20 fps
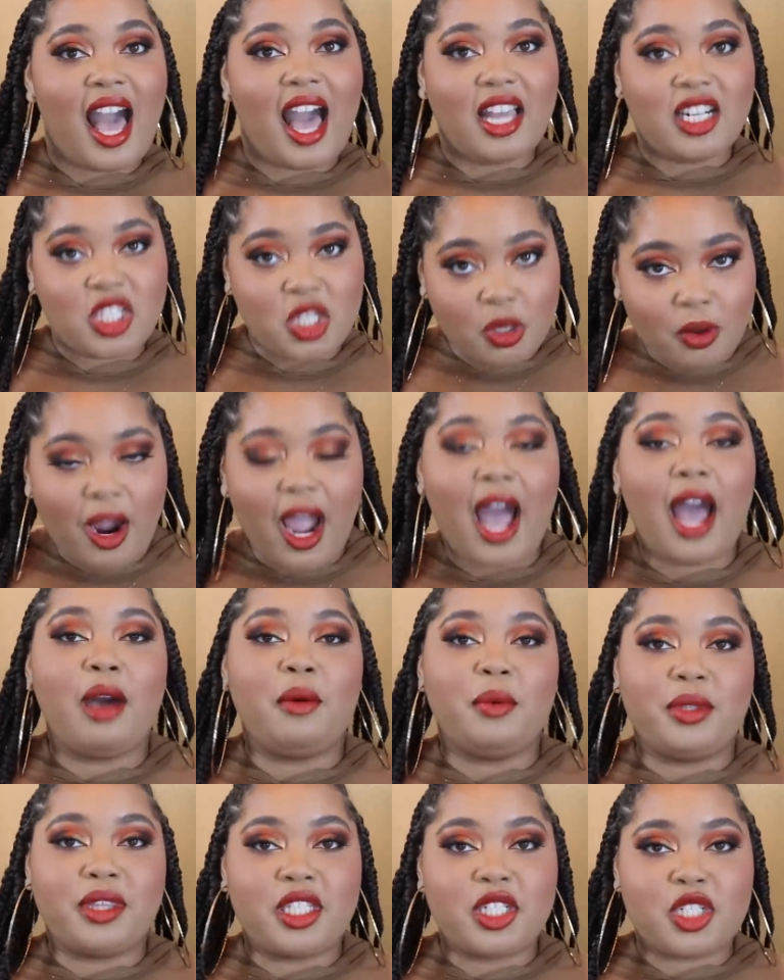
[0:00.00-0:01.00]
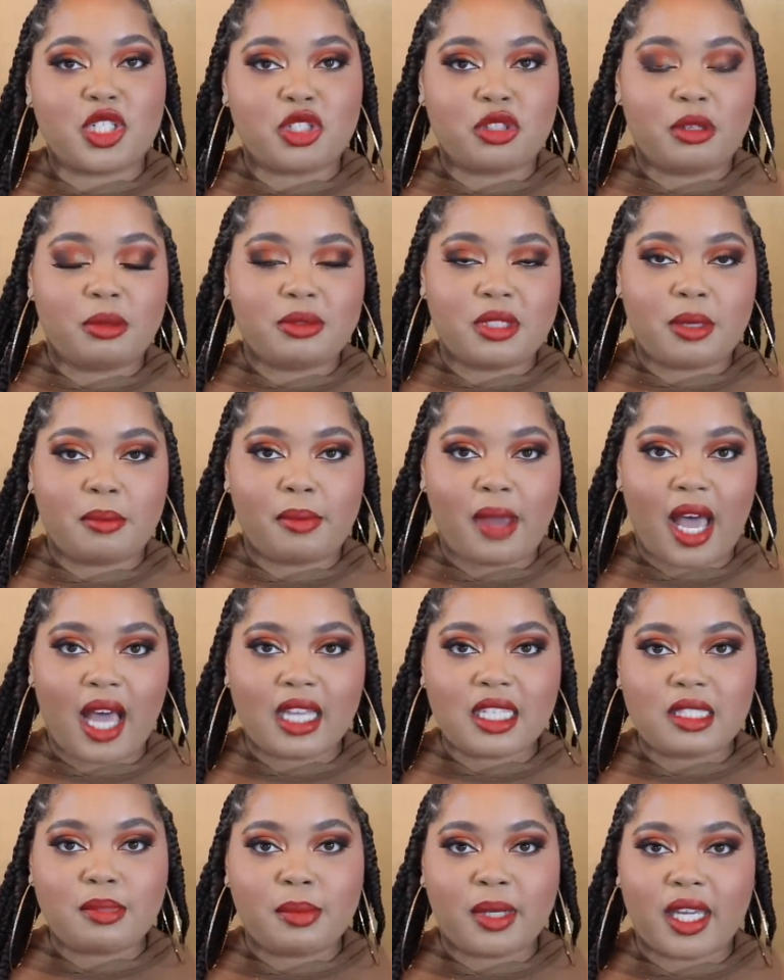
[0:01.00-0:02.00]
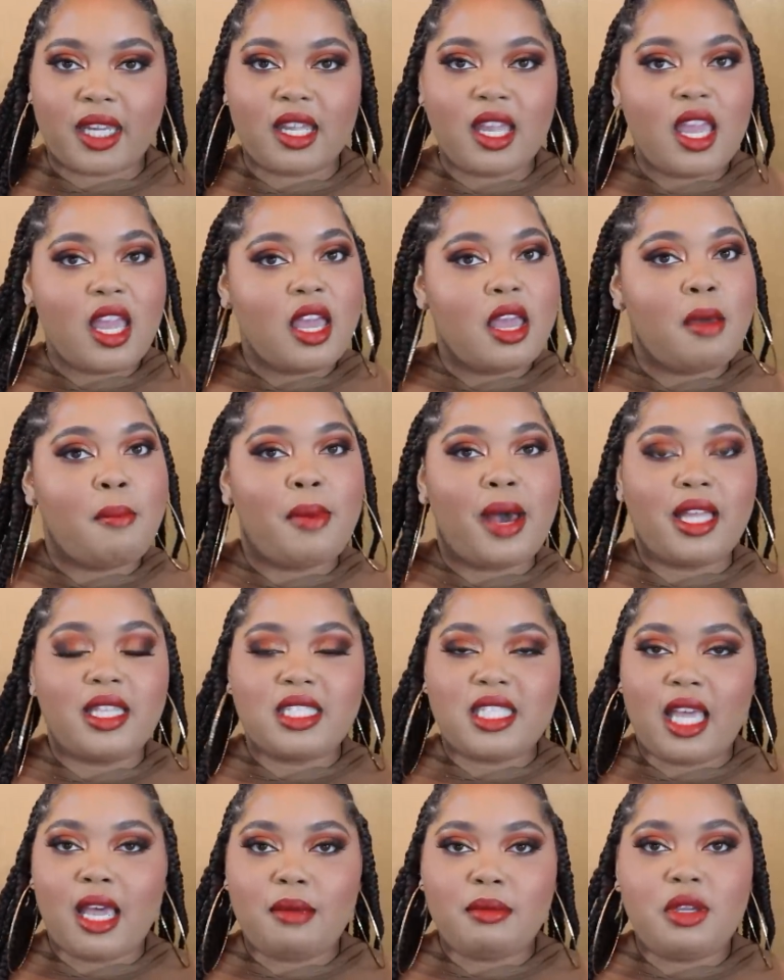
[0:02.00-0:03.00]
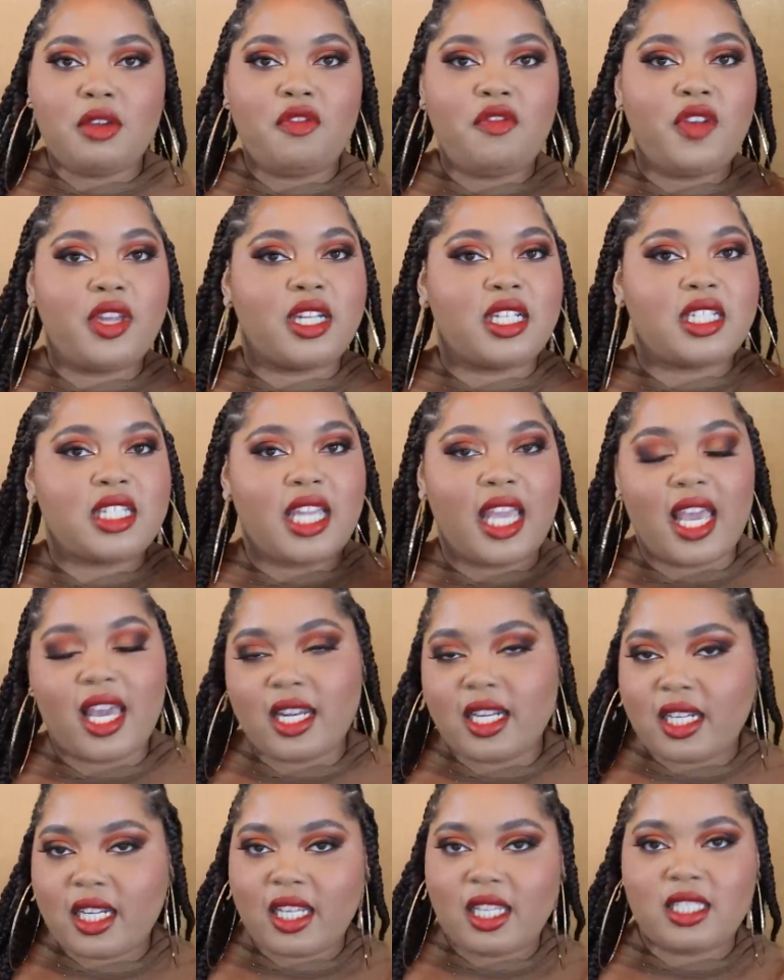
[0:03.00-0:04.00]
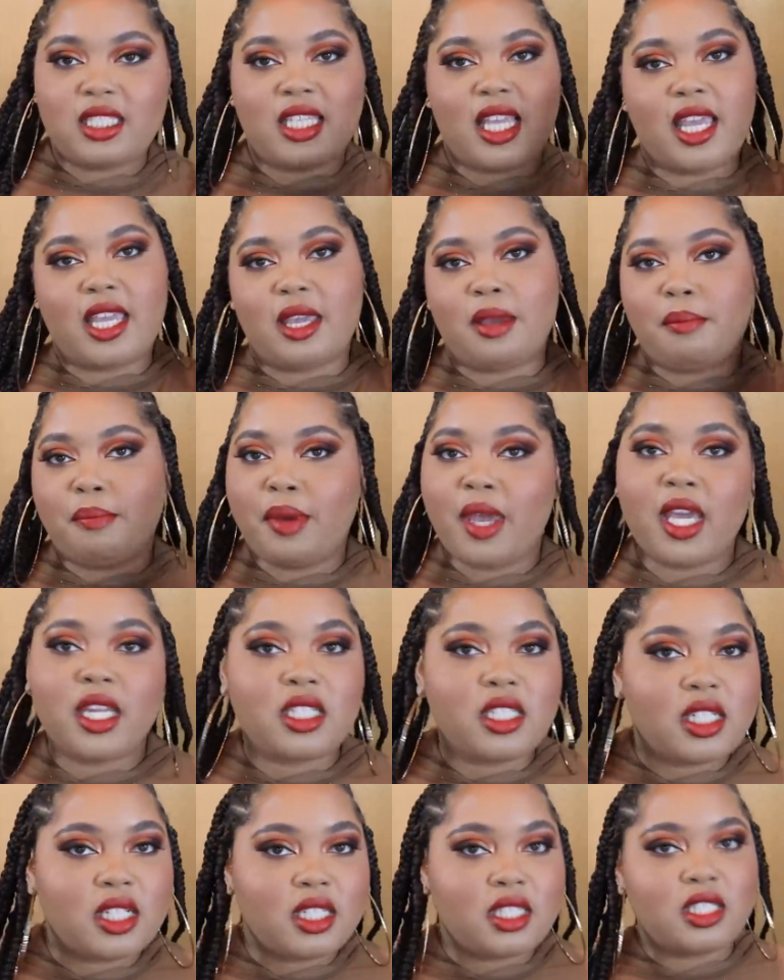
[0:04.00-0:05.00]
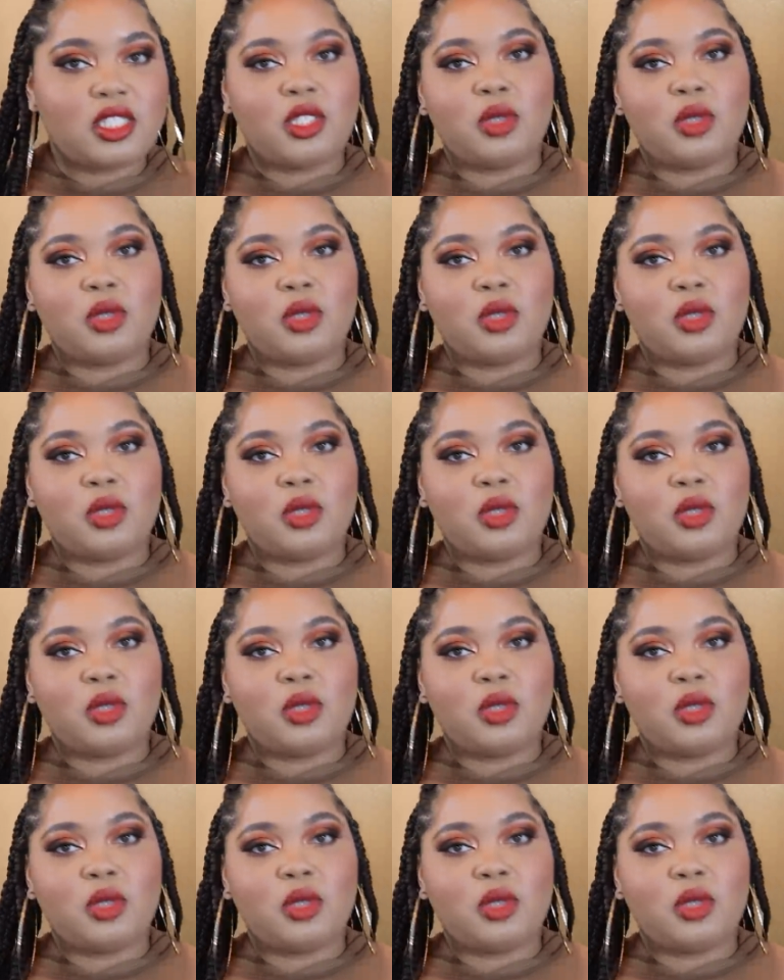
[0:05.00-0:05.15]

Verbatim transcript: I tried with the description box, but by the time you finish editing, taking pictures,